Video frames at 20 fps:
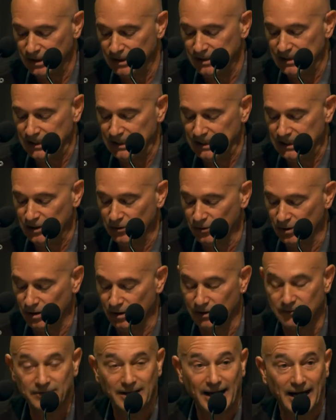in the era
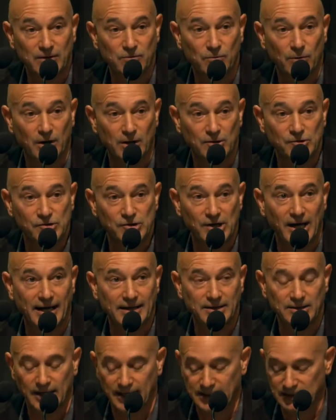of land rights
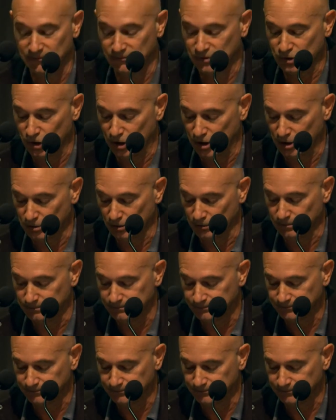and native title.